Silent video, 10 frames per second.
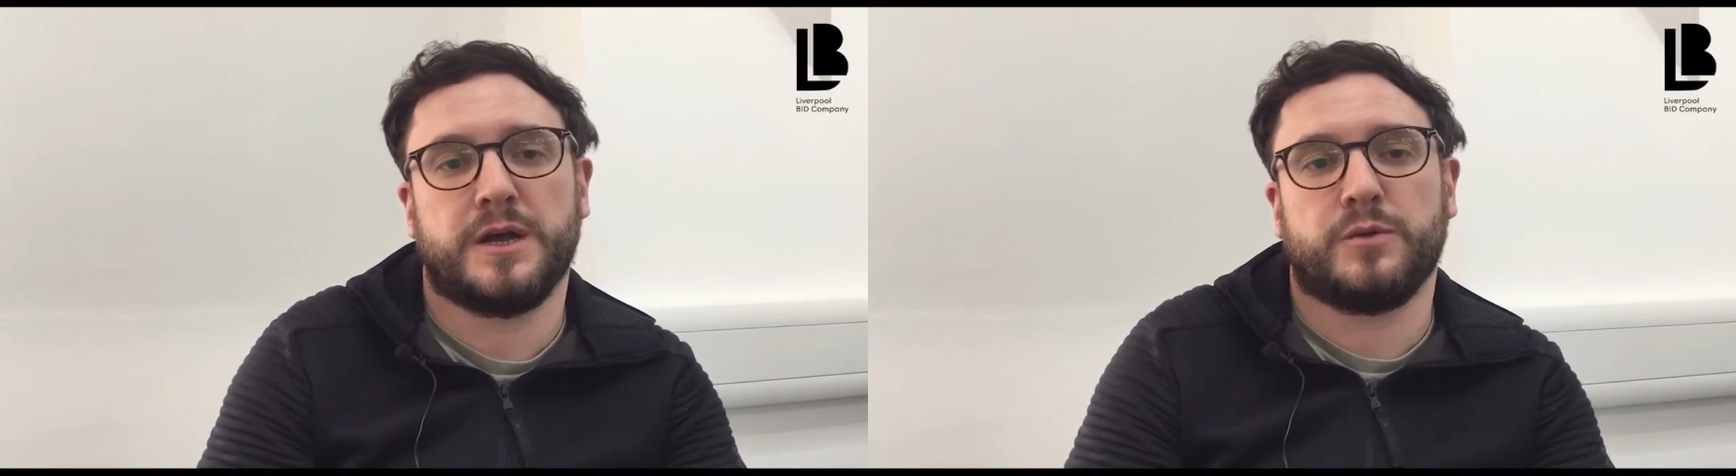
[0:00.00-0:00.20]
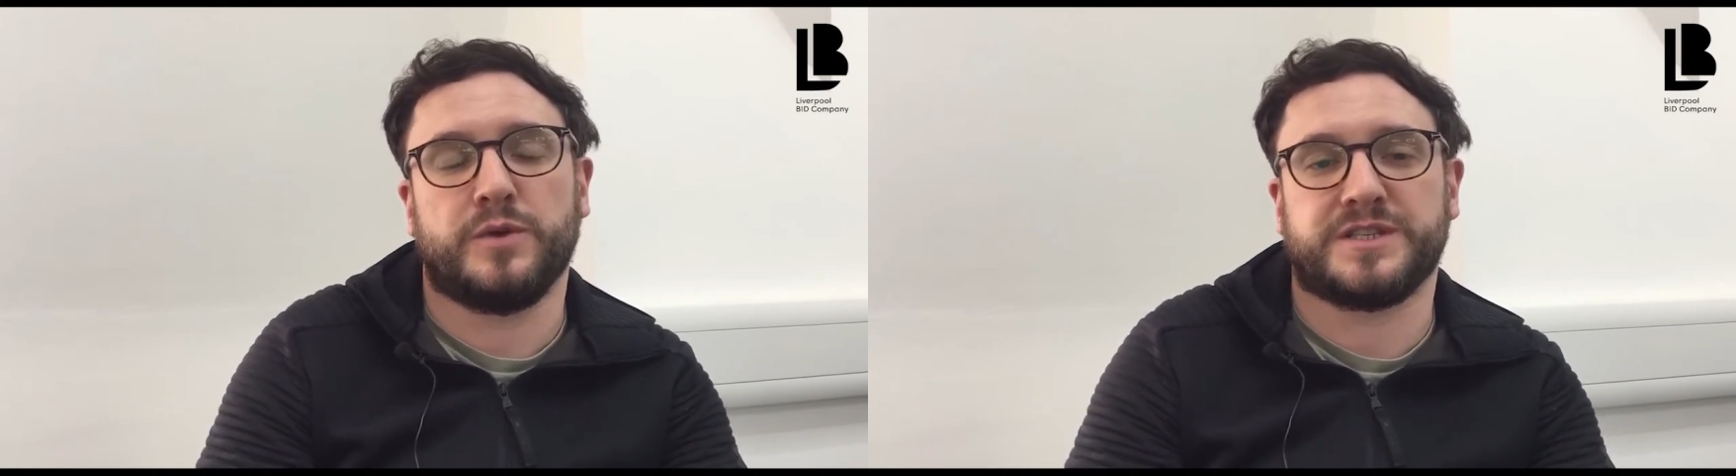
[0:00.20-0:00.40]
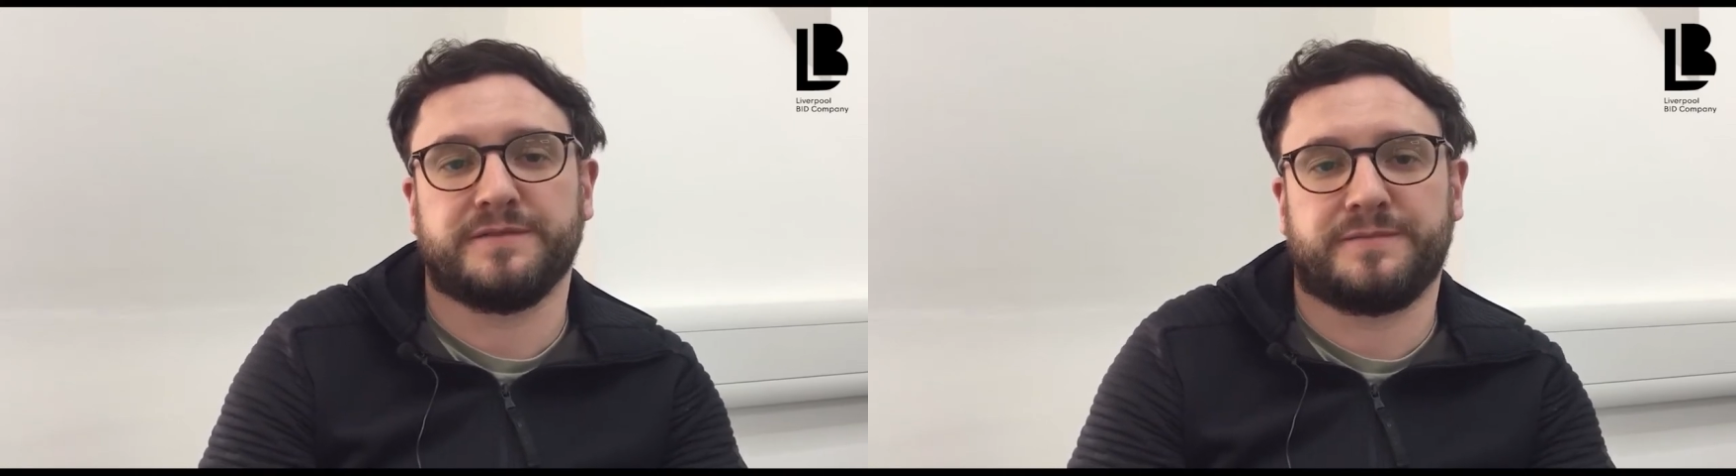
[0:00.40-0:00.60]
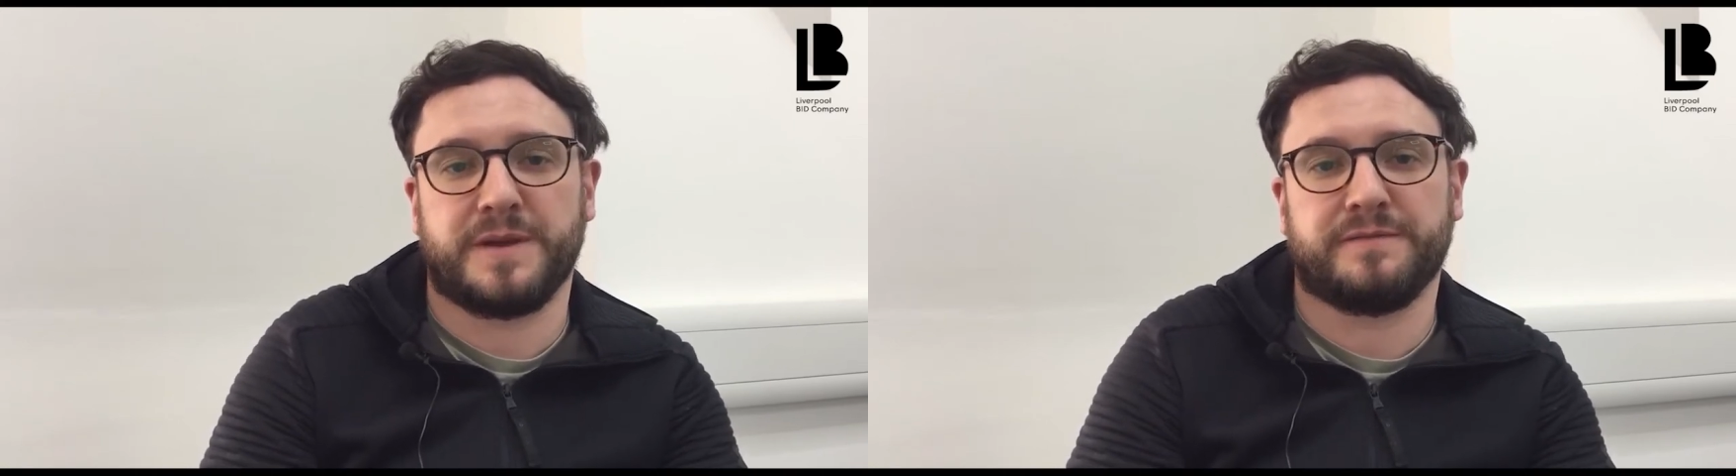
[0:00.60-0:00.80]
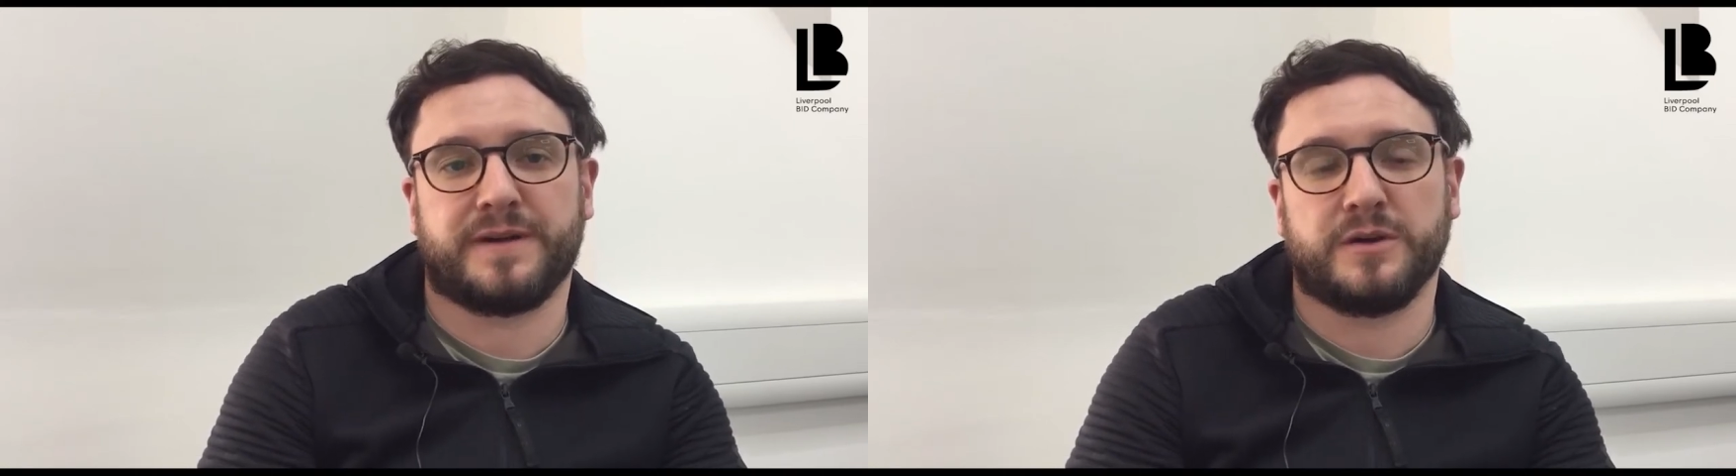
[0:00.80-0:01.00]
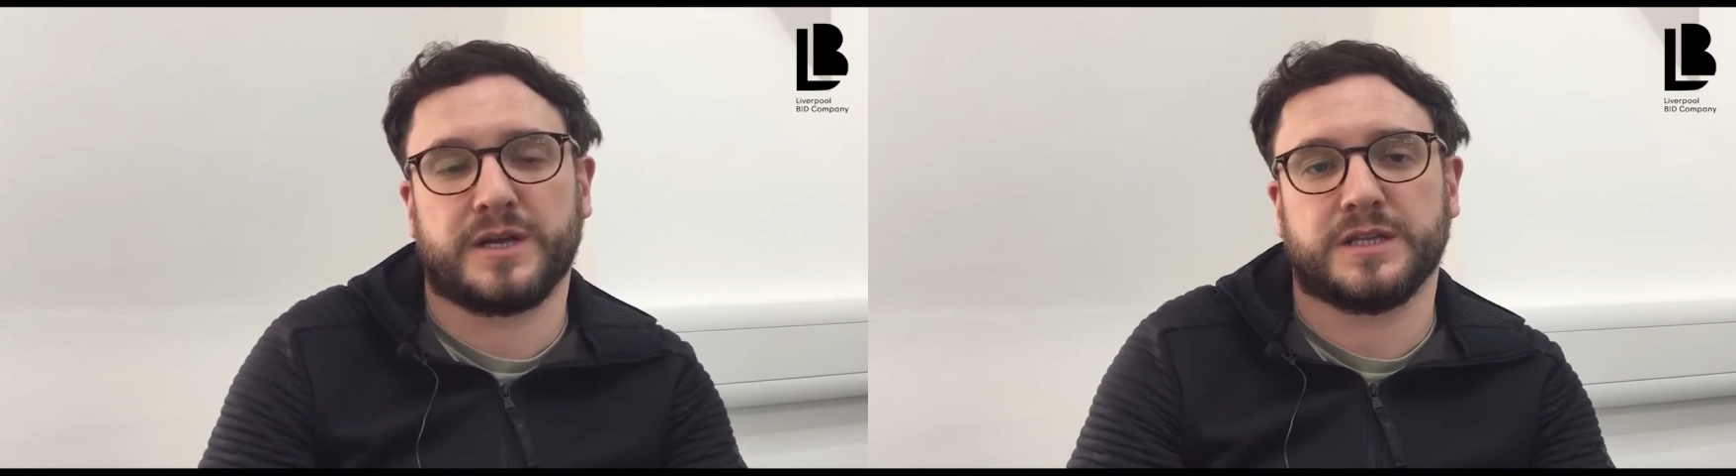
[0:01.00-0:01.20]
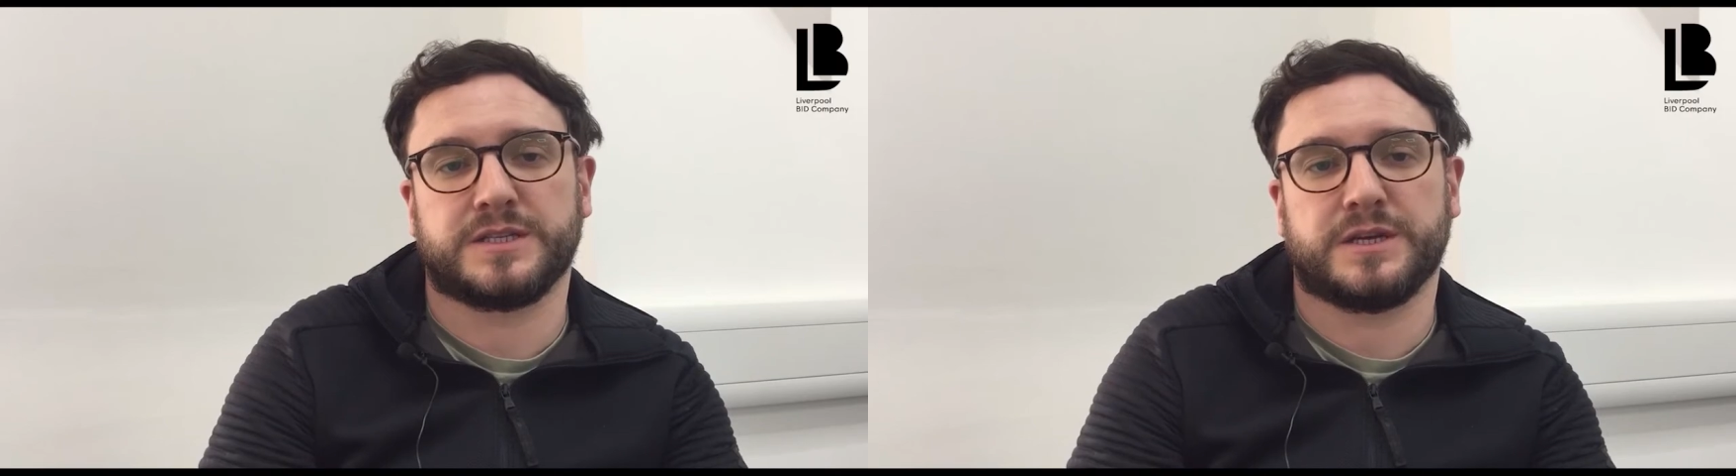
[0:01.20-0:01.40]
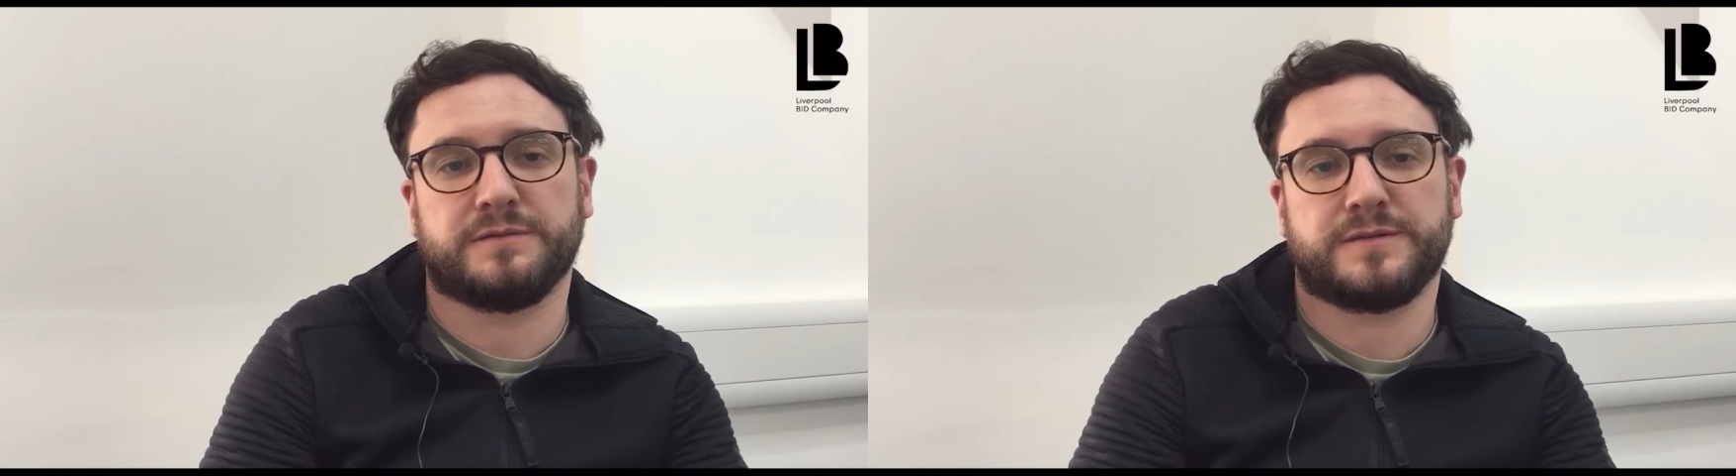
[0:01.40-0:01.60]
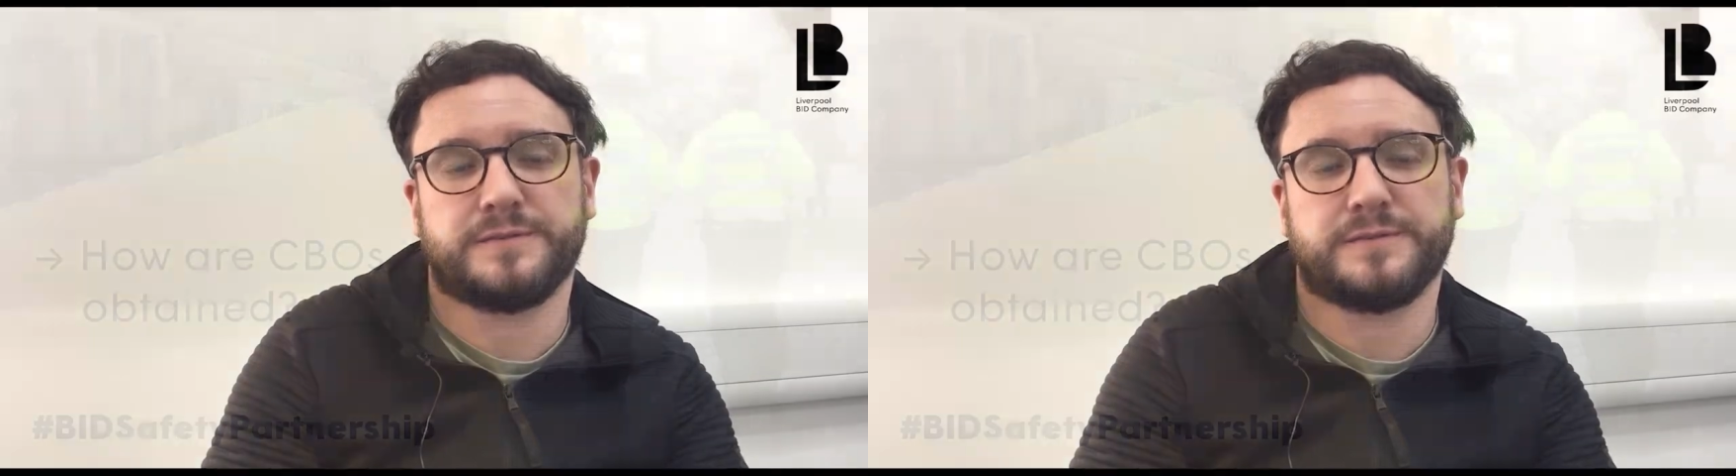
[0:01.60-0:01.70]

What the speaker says: which they've been found guilty of.